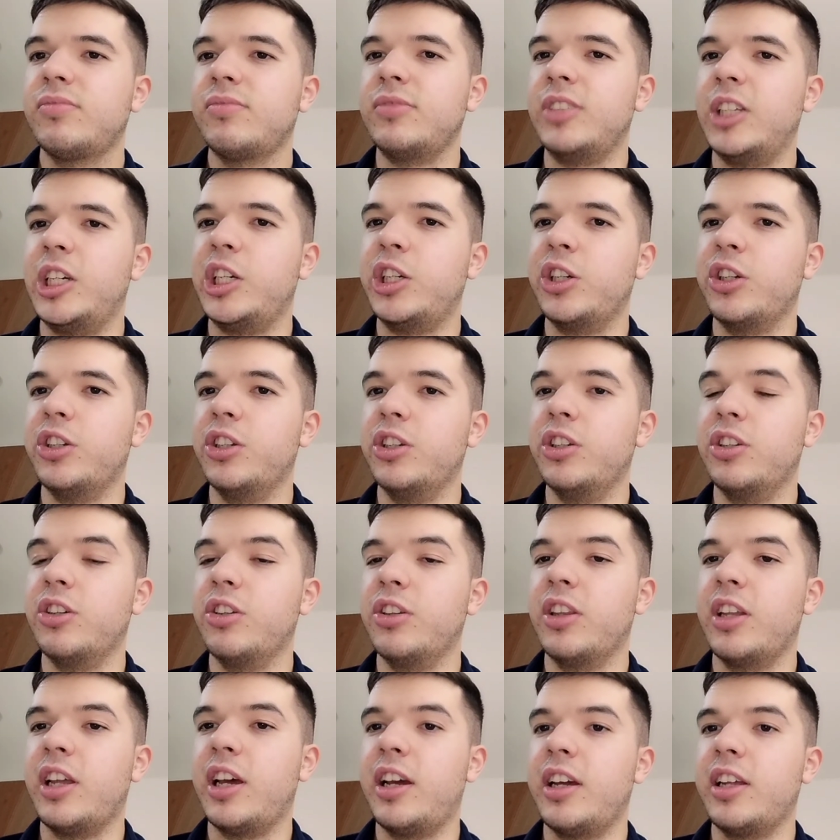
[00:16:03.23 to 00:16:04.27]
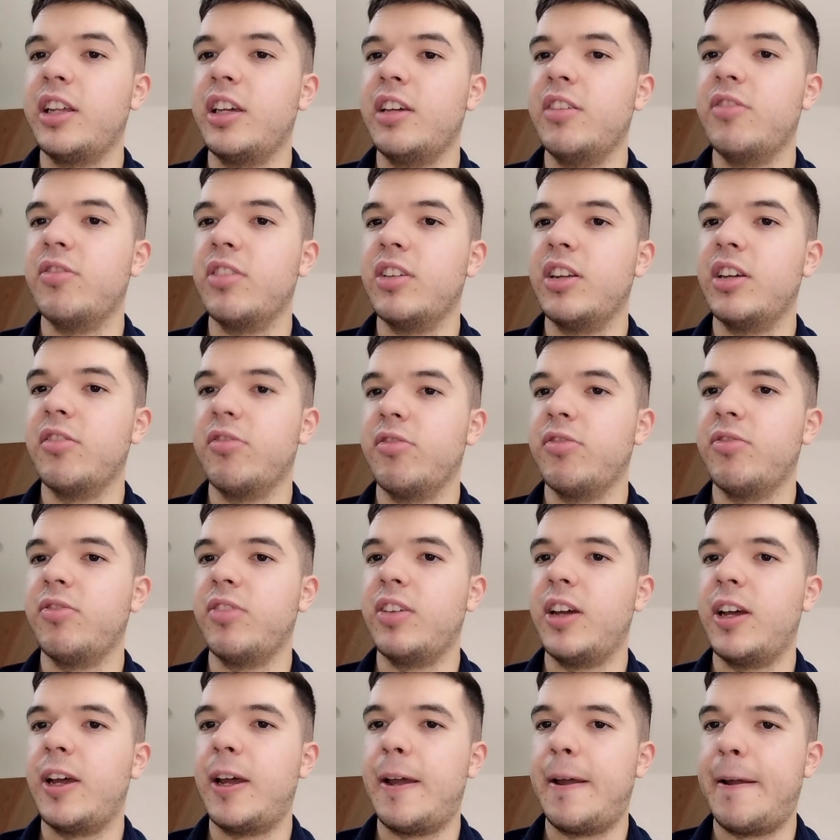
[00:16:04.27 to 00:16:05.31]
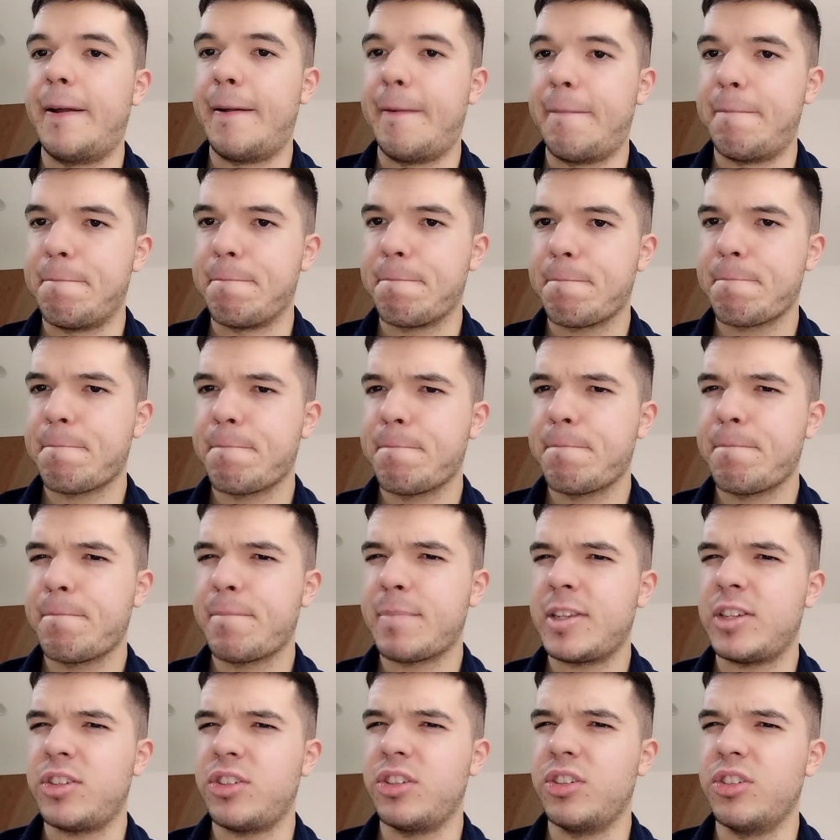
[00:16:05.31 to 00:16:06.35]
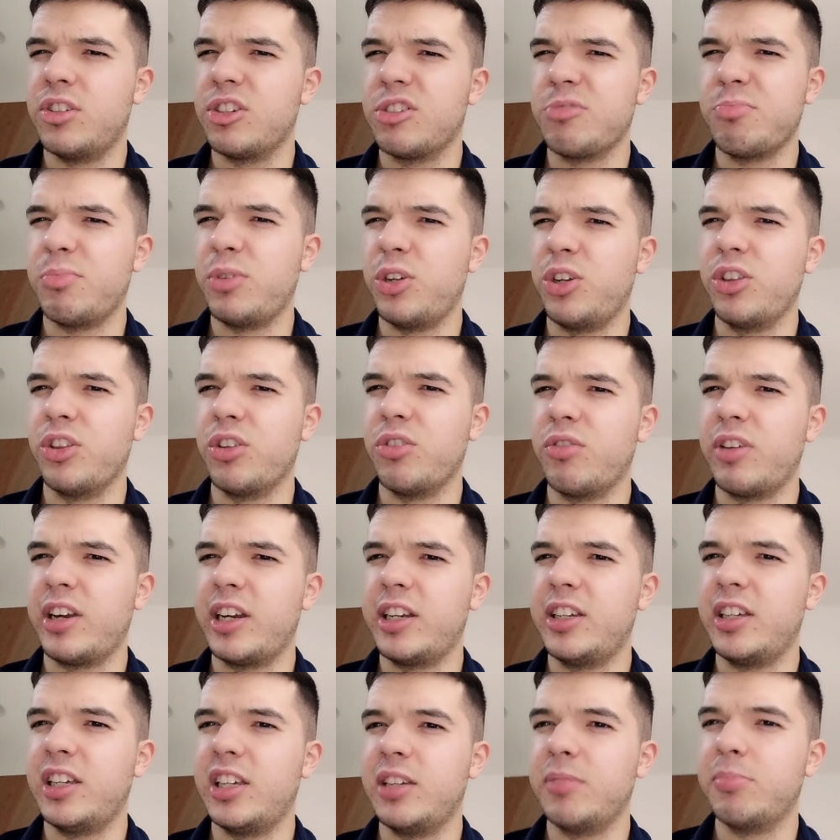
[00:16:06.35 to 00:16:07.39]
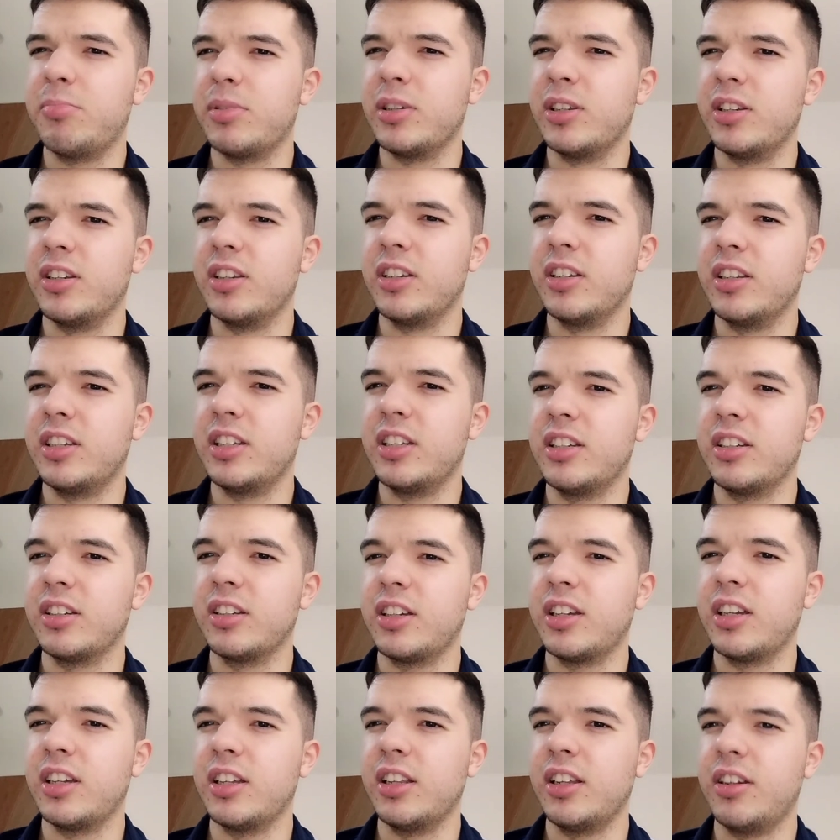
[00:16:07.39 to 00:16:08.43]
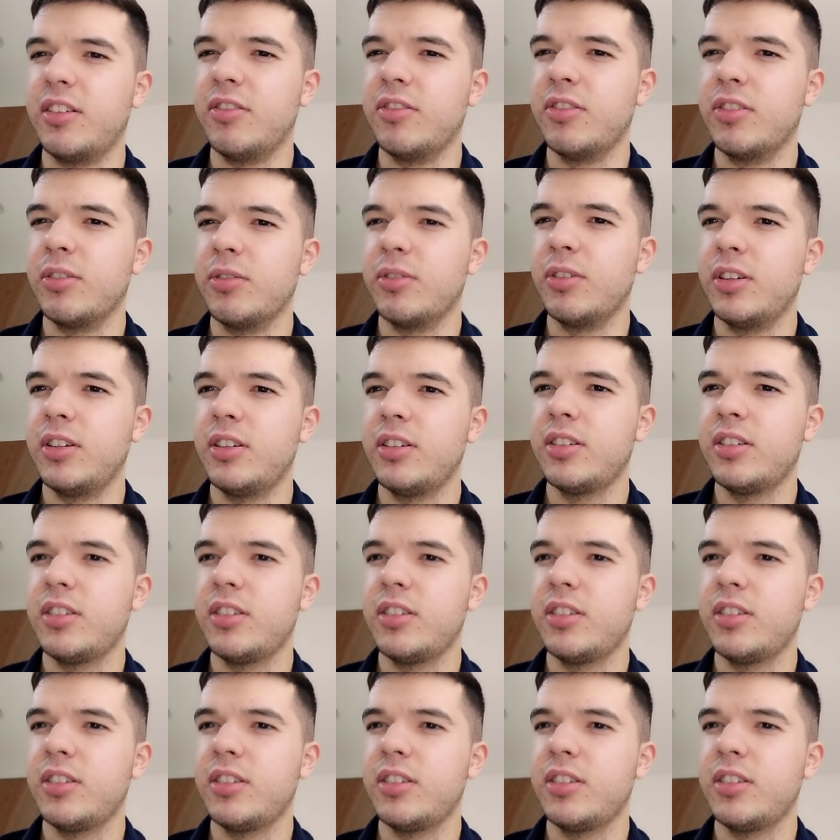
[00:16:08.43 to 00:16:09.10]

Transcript: He could have done that even if she just burned the Red Keep and didn't kill everyone,